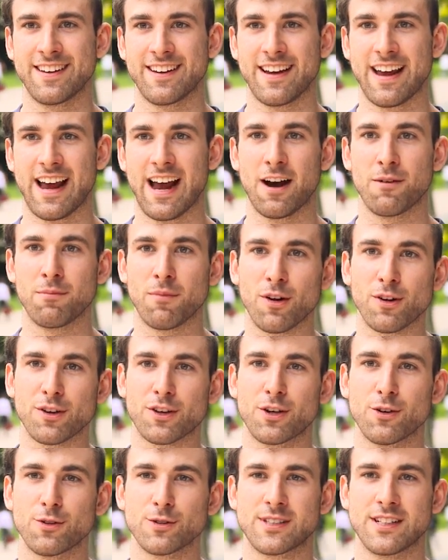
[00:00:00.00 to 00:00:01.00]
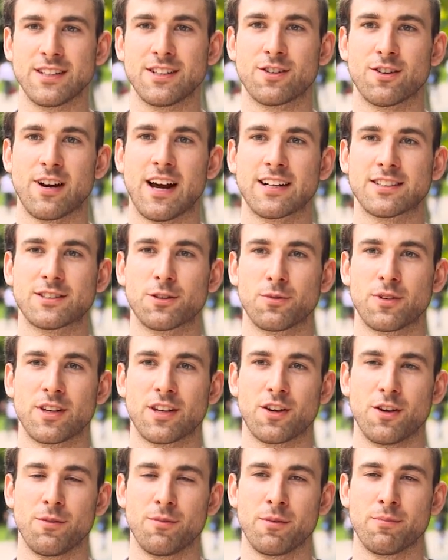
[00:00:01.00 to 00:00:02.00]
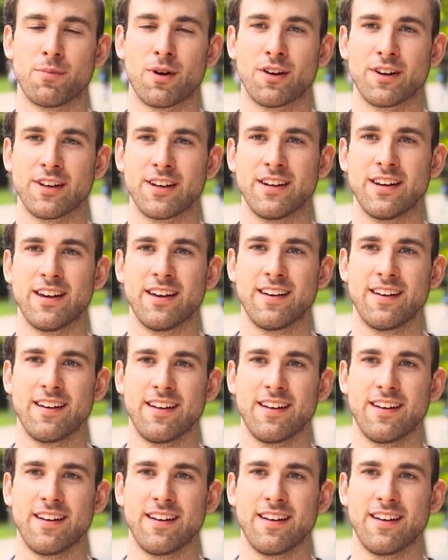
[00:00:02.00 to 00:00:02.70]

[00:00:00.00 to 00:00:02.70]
how molecules interact with the human body